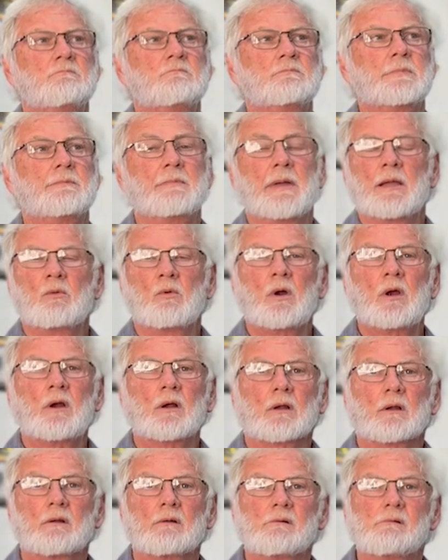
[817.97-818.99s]
May
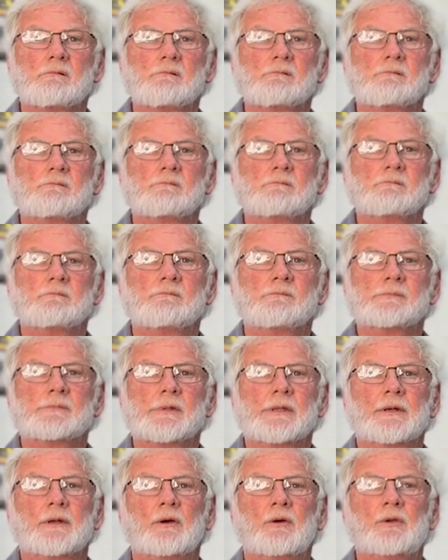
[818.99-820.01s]
work.
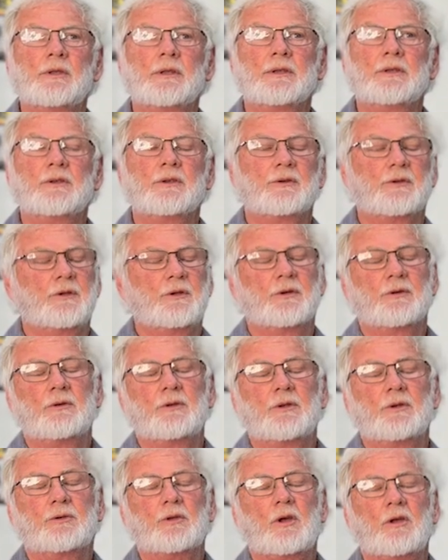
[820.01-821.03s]
You know,
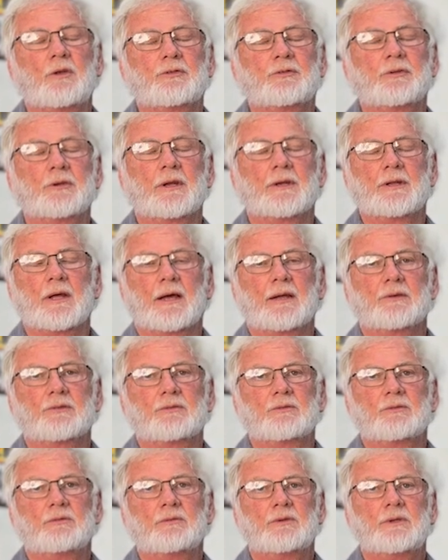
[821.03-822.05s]
you're tossing the
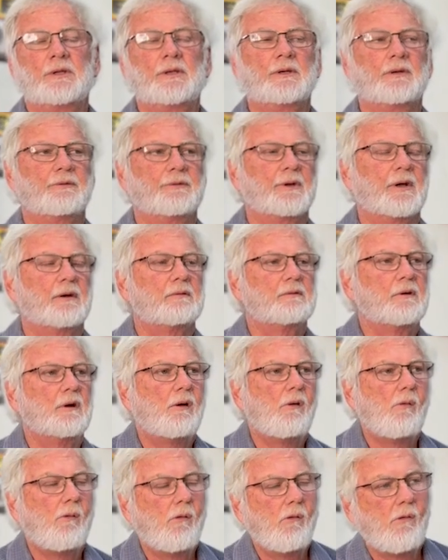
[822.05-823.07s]
dice. You don't
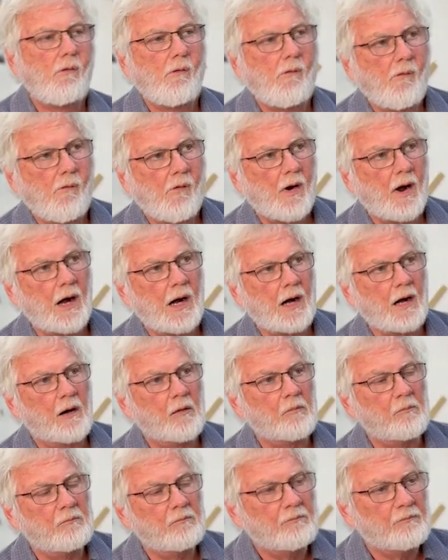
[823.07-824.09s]

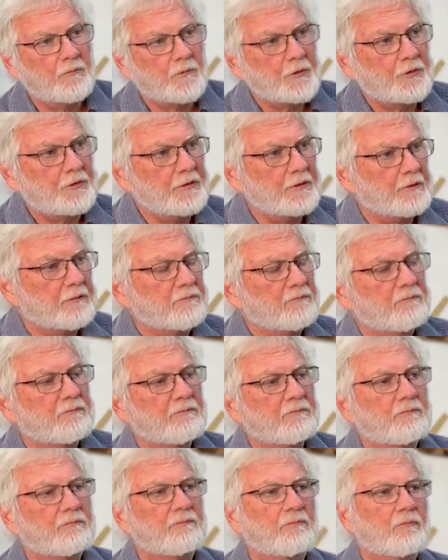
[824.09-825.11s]
know. Shoot,
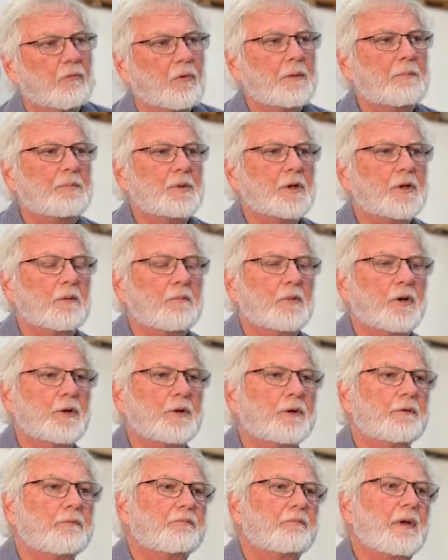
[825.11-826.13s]
we build a
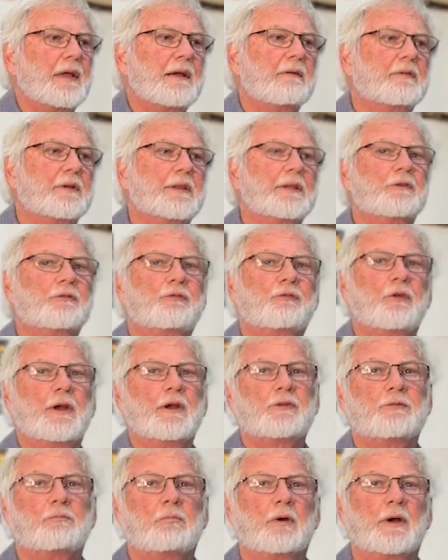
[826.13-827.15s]
motor, everything's
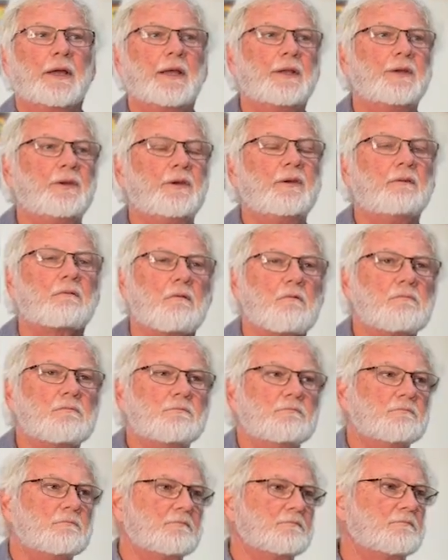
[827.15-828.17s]
fresh, brand new.
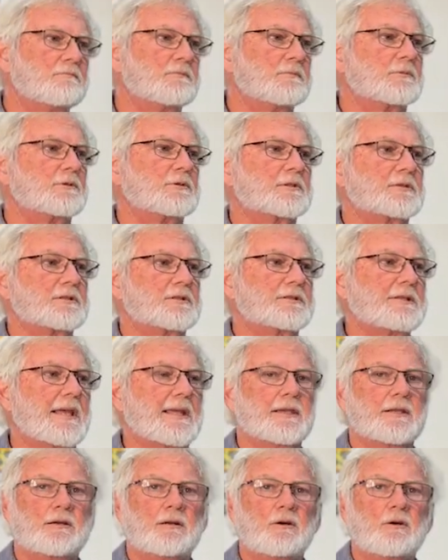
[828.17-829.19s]

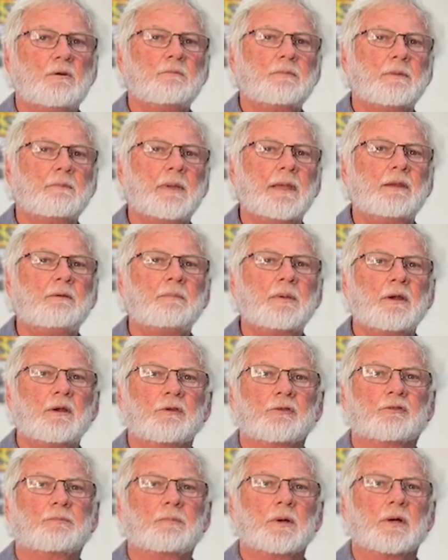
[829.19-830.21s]
Take it home, the main
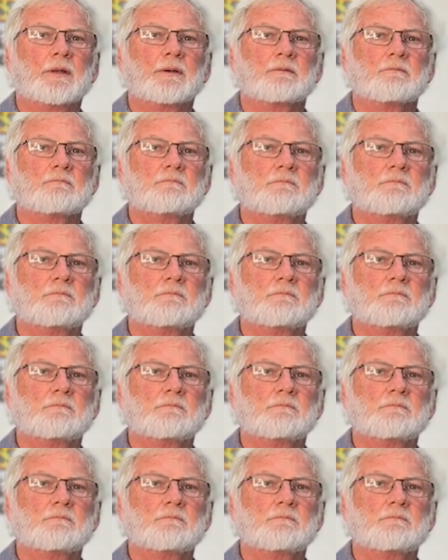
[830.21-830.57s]
bearing spun.